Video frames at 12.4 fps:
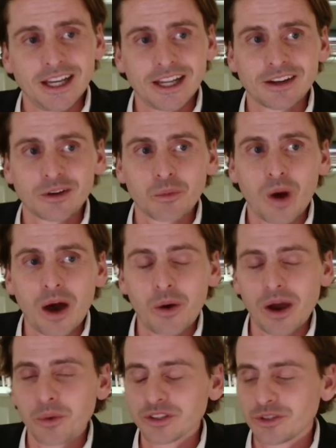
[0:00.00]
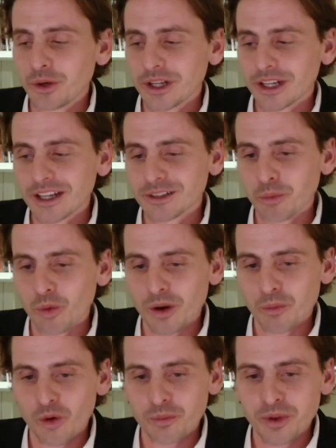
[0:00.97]
And then while I was doing that,
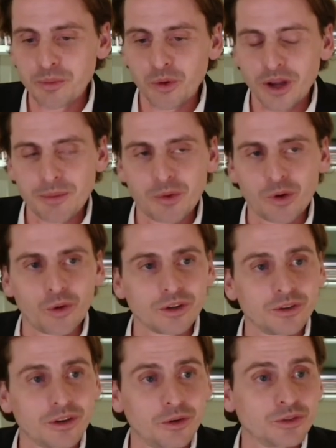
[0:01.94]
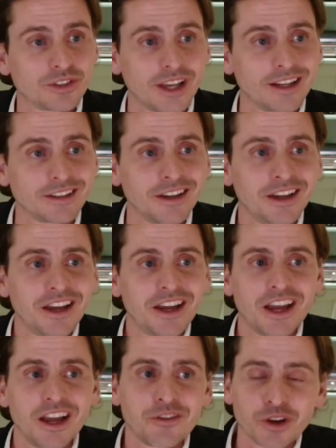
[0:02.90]
more and more people came along who said,
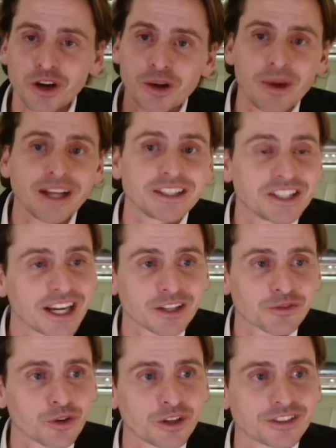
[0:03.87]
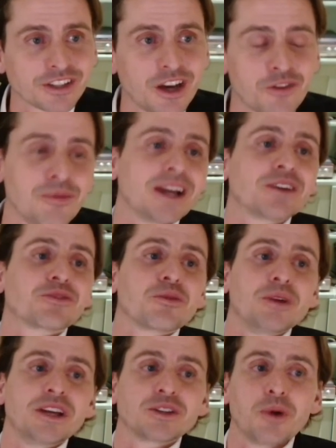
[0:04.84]
if you're going to make the jacket for yourself, make it
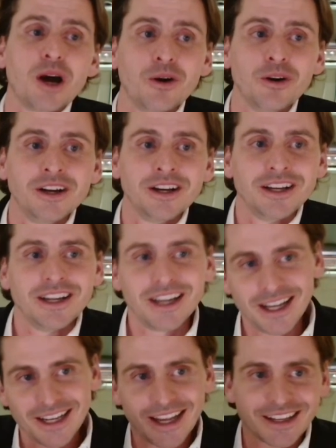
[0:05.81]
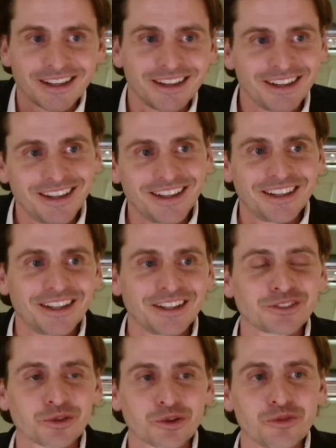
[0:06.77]
for me as well. And then
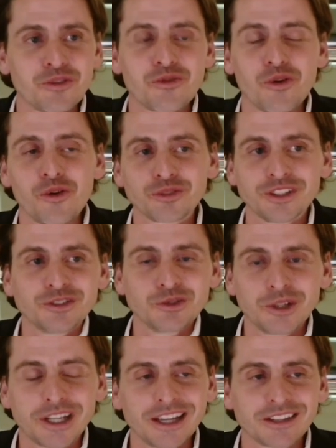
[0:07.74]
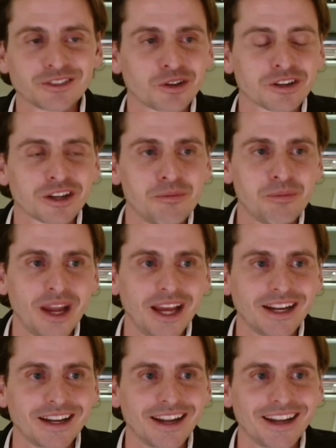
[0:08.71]
it sort of evolved into a Kickstarter
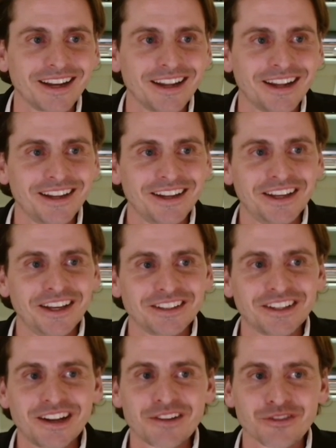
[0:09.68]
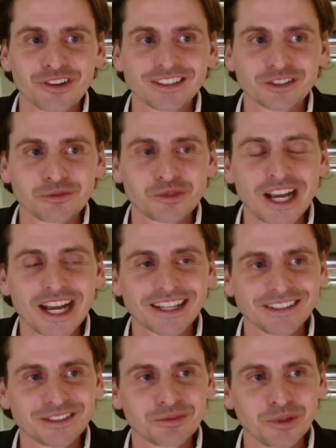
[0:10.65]
campaign and delivering some
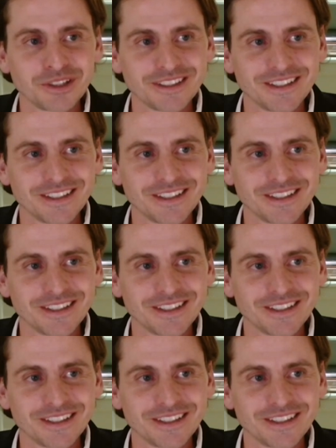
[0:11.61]
jackets.